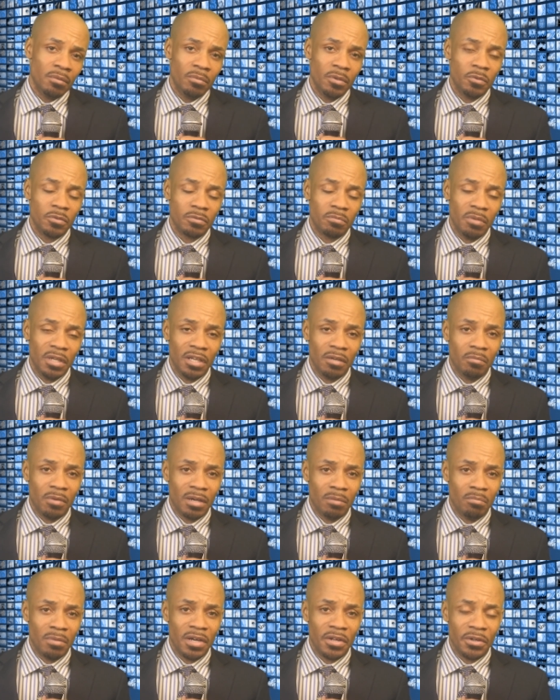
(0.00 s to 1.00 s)
It was me and
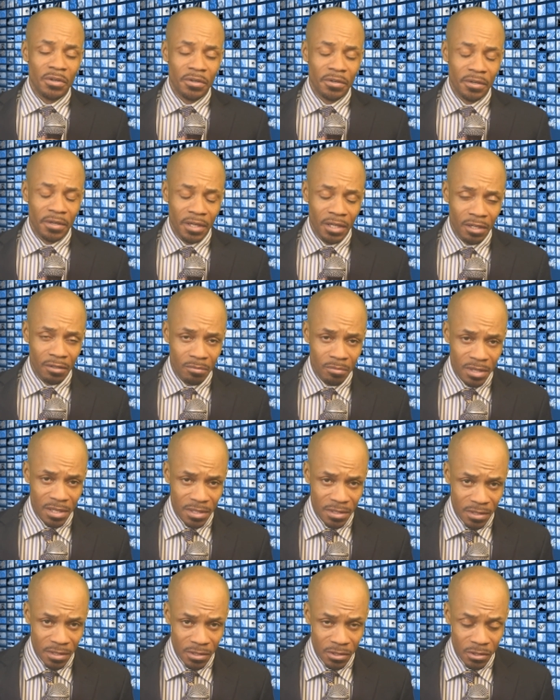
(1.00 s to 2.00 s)
my mother and my
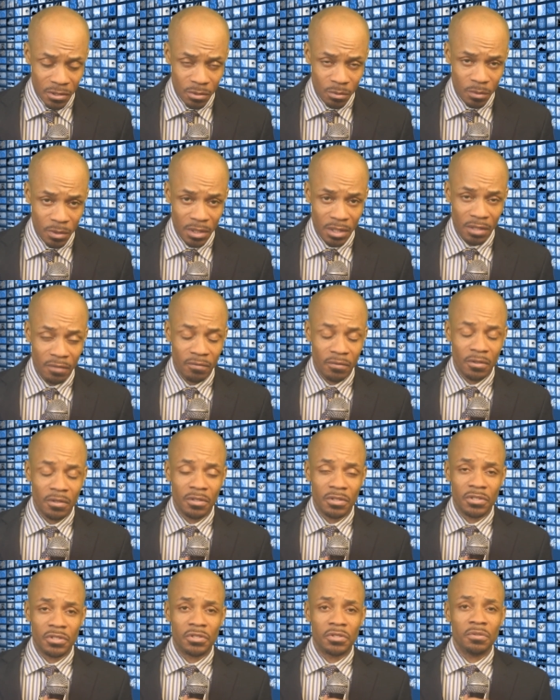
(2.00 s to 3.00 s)
sisters. We lived
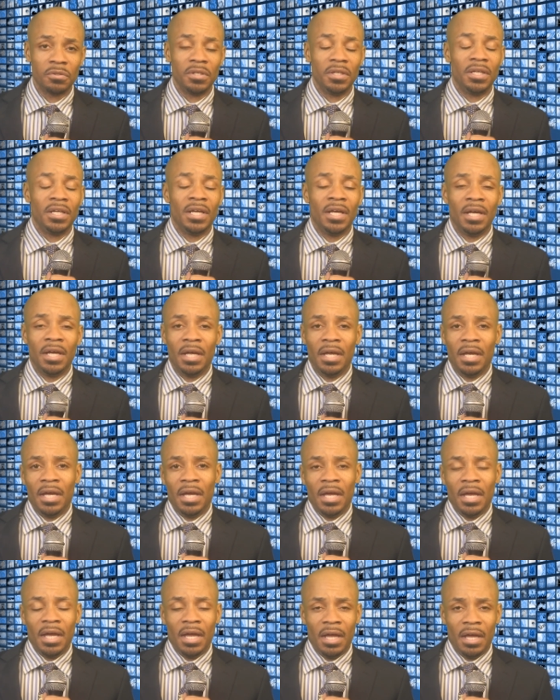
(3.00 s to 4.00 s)
on the street,
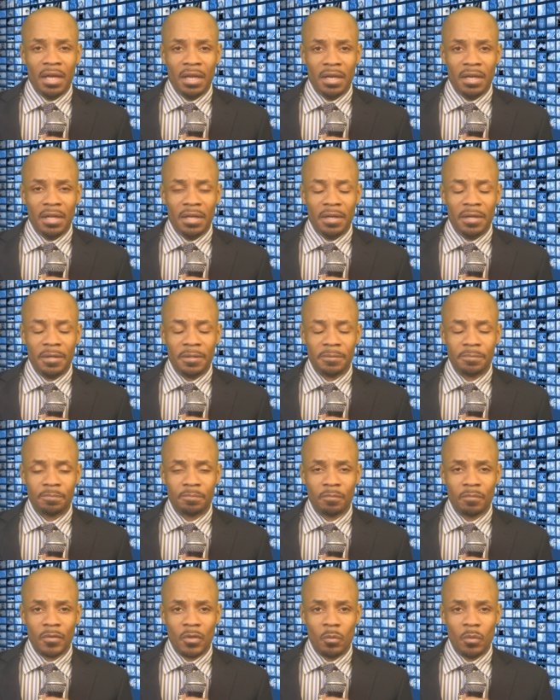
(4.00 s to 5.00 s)
and uh,
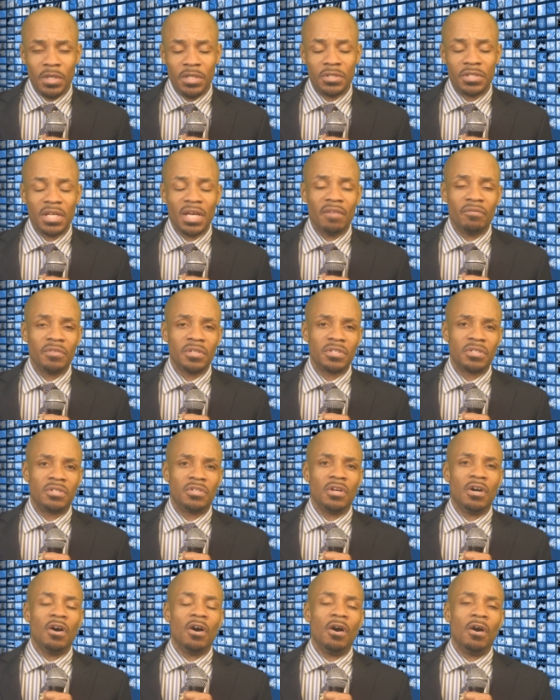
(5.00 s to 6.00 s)
we used to have this
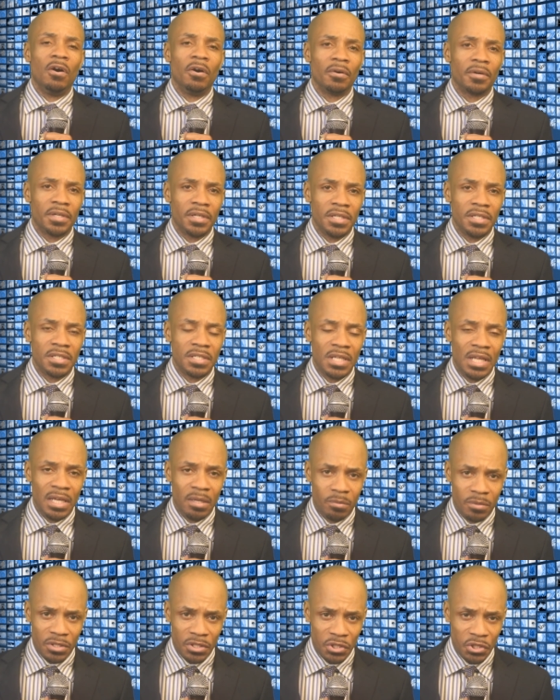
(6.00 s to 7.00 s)
dog, and his
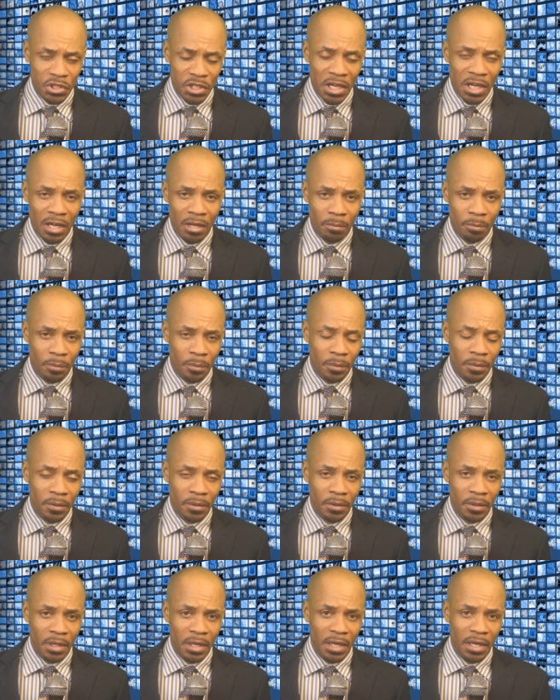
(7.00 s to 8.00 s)
name was Champ,
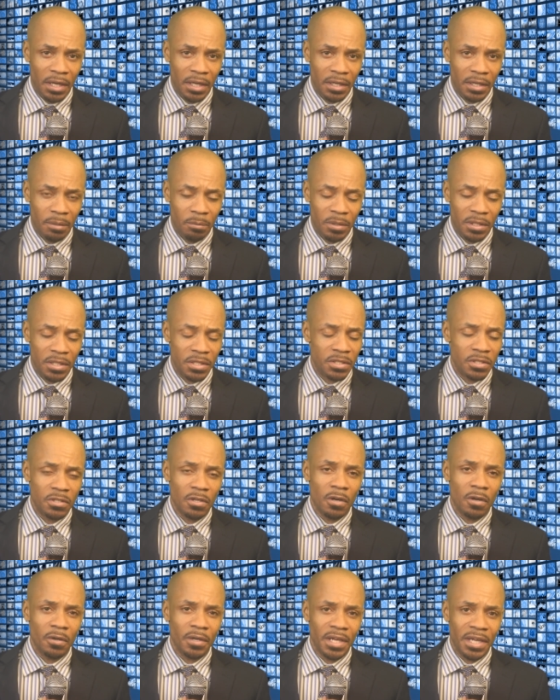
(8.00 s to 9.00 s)
and uh, I mean this
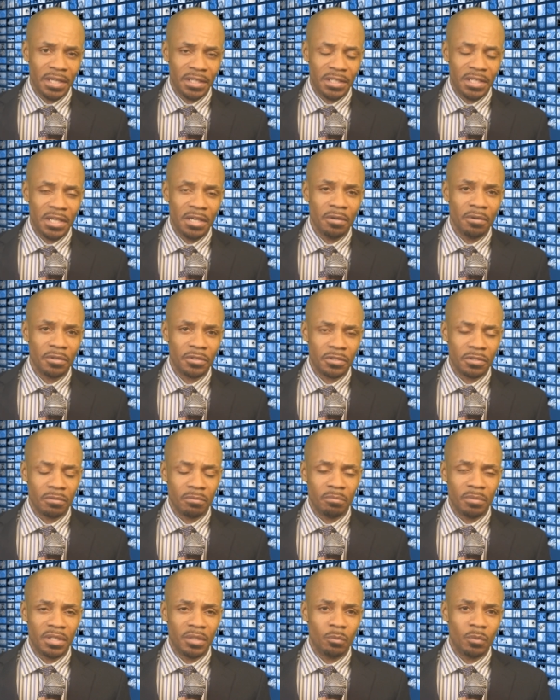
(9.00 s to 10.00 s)
dog had character.
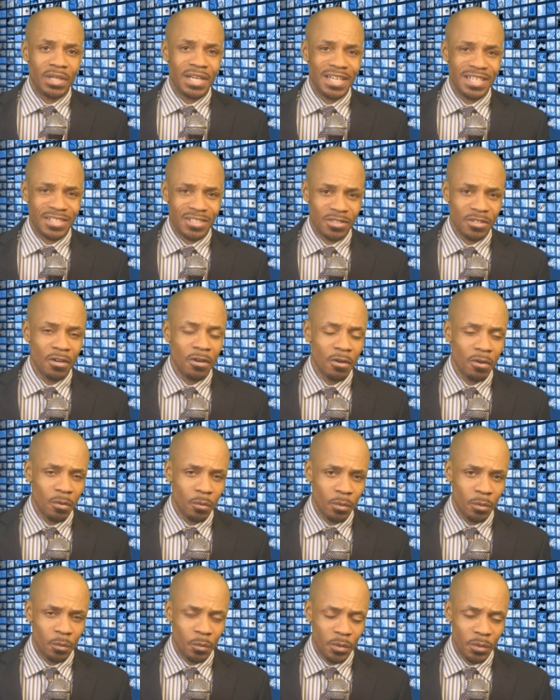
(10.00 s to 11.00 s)
But when I
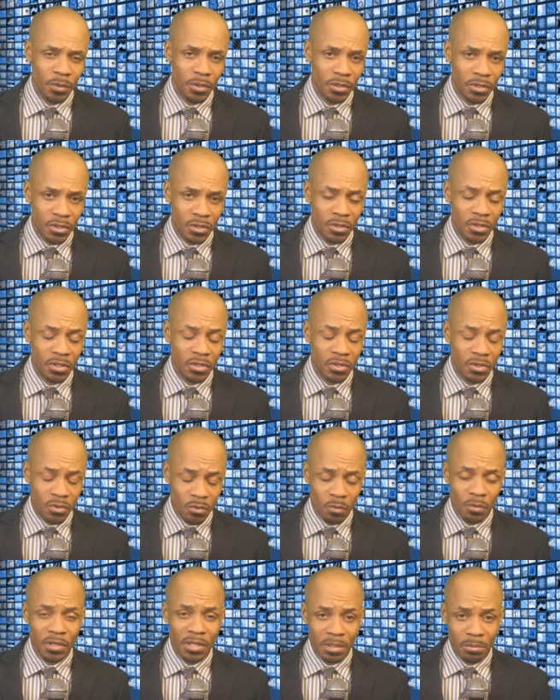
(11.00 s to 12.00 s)
saw this the
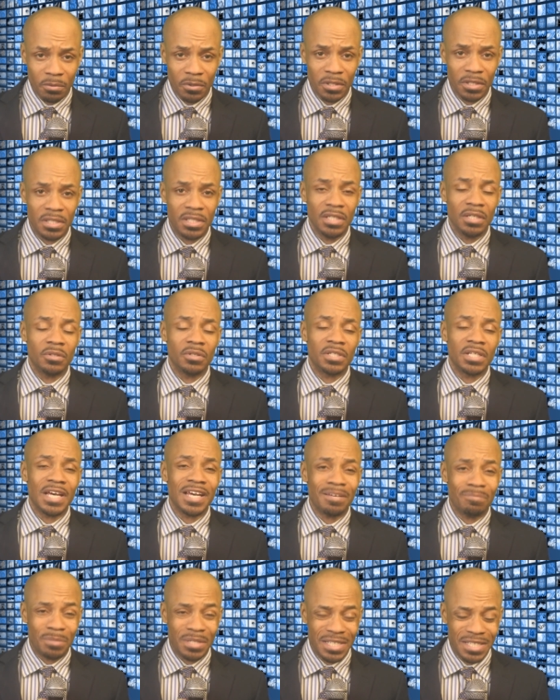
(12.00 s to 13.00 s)
story I'm going to tell
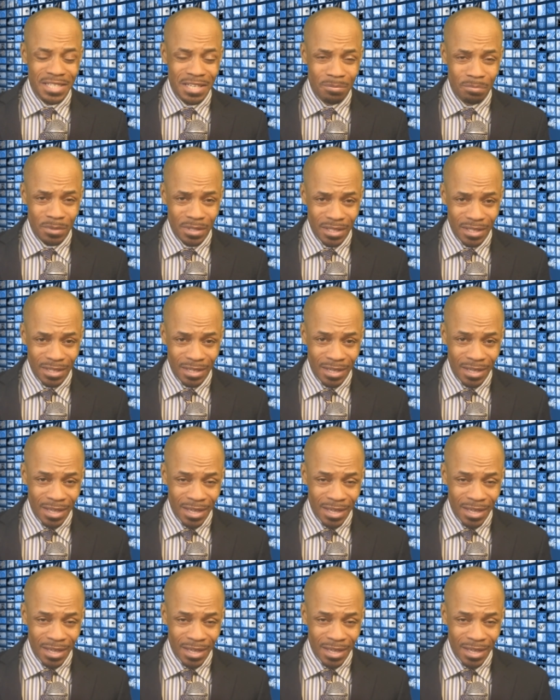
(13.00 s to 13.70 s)
taught me something